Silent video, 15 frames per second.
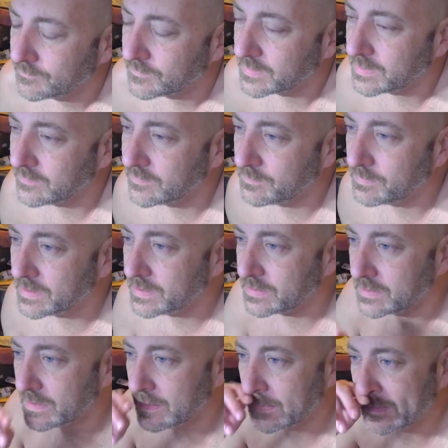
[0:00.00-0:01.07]
Even being
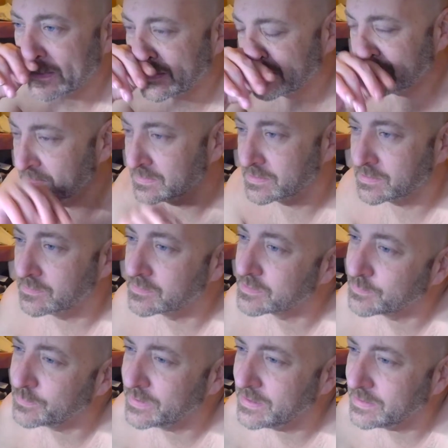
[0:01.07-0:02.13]
young, she was so
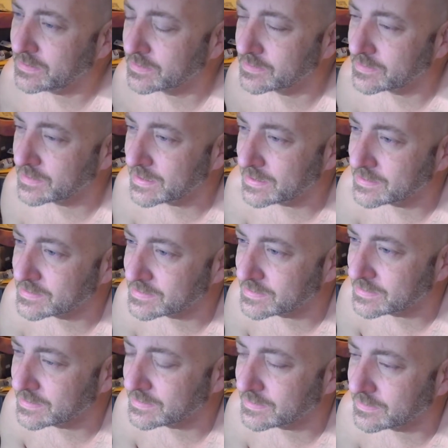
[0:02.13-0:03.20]
sweet and
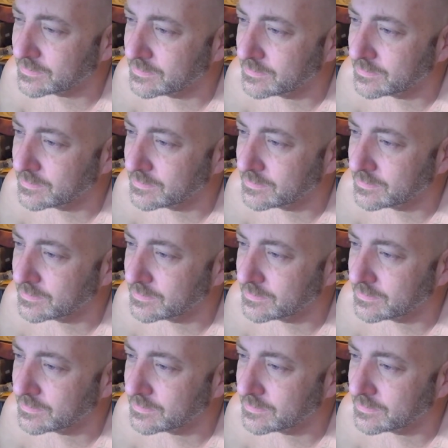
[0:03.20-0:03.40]
innocent and